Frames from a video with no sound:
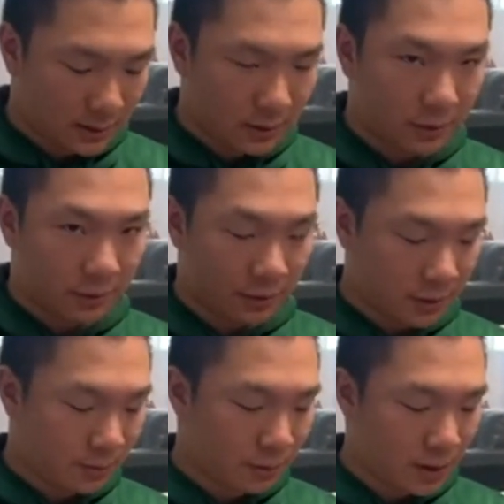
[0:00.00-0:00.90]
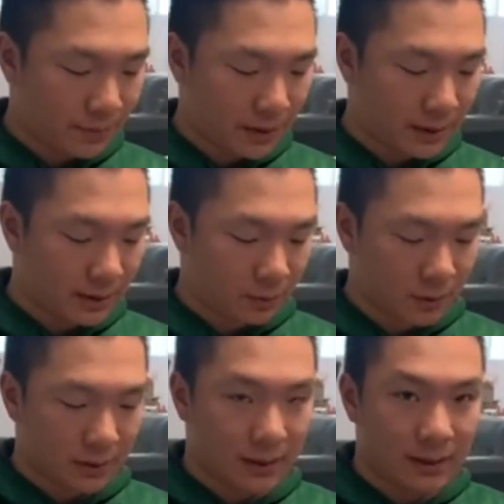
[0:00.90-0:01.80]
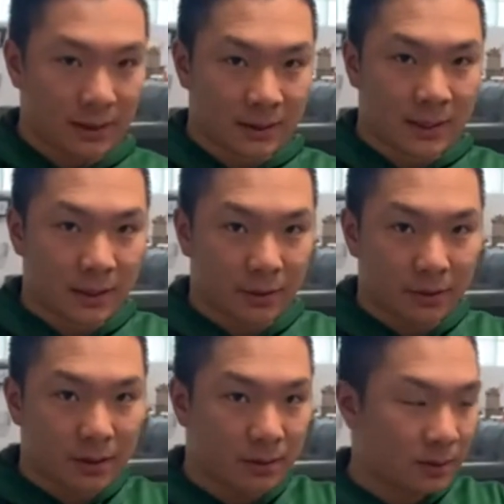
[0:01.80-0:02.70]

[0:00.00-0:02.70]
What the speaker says: you're going to plop it in one of these containers,